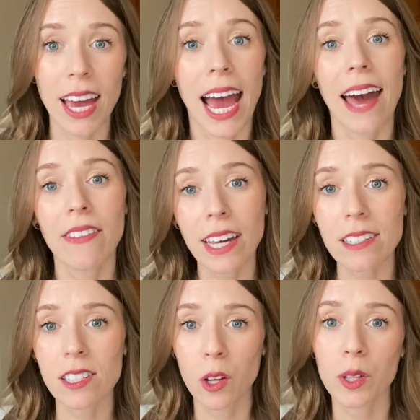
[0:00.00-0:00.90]
and then
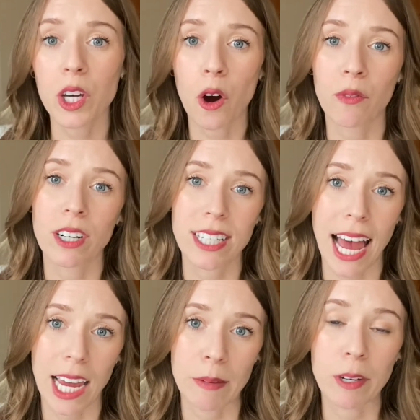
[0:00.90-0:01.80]
slowly over
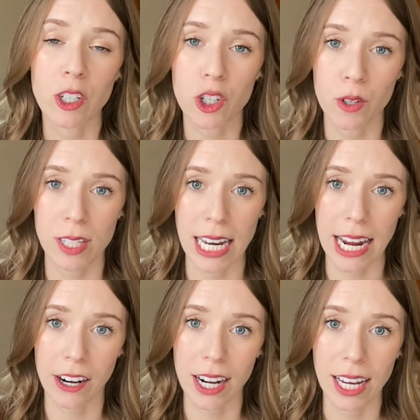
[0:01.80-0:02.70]
time choose an
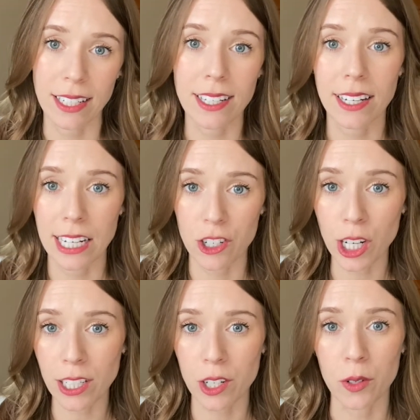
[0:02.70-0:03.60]
area to niche
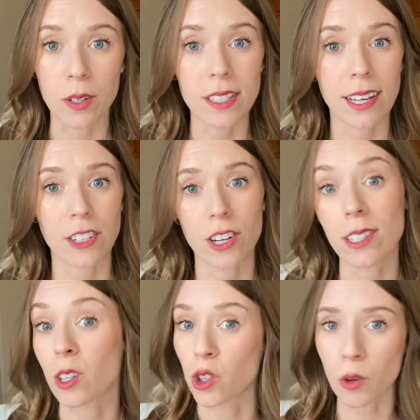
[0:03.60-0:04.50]
into, such
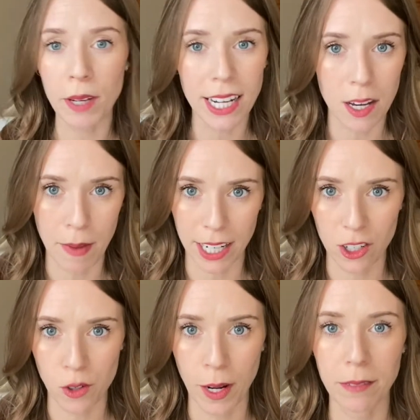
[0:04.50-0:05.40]
as social media
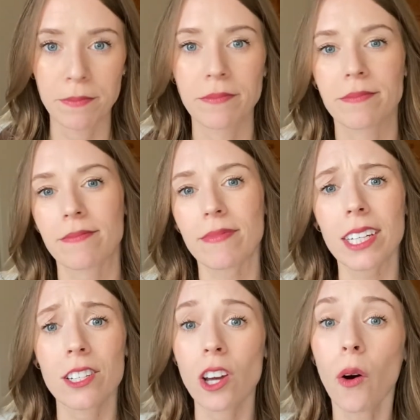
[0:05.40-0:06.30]
management.
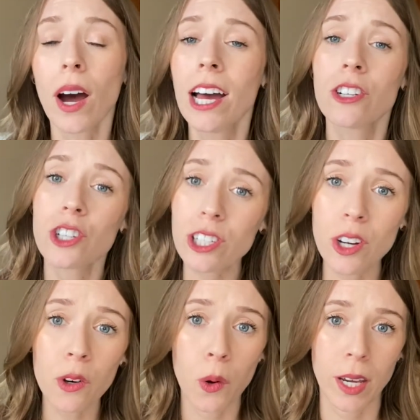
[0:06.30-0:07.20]
So just
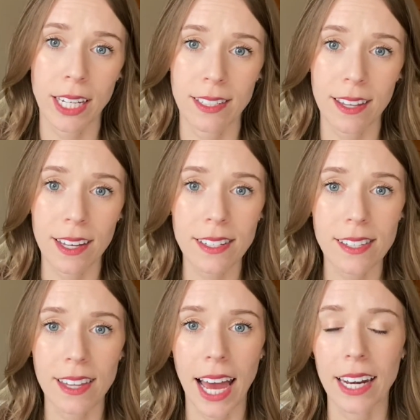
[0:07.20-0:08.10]
know going into this
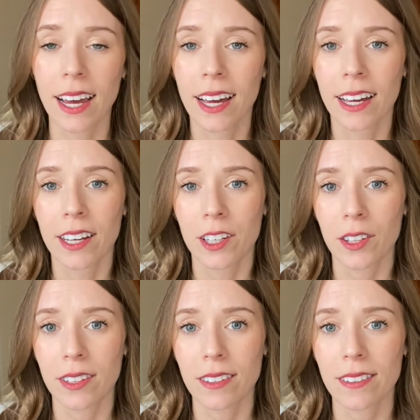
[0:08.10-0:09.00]
that
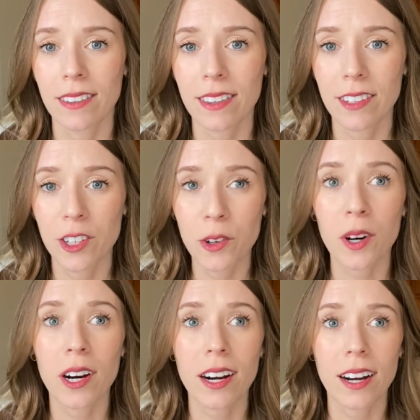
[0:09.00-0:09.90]

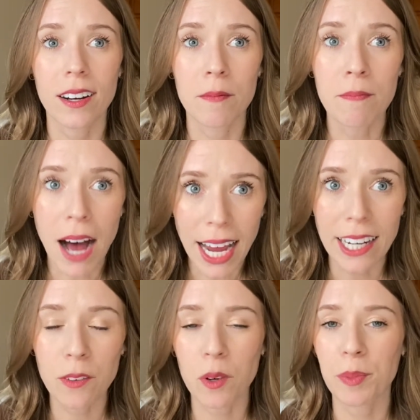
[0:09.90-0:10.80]
your
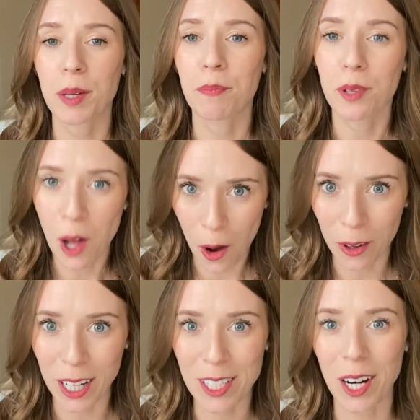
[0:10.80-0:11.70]
mind will be
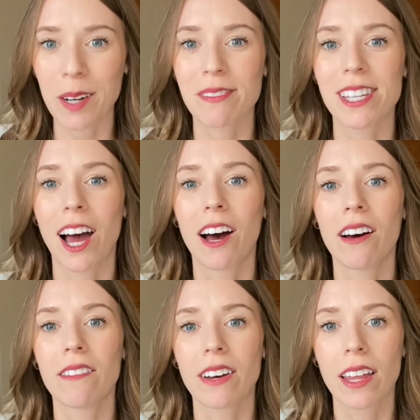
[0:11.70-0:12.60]
blown in terms
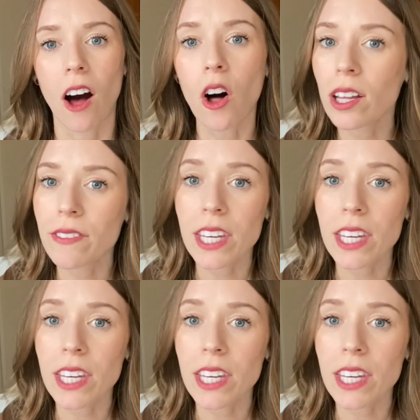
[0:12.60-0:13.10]
of all of the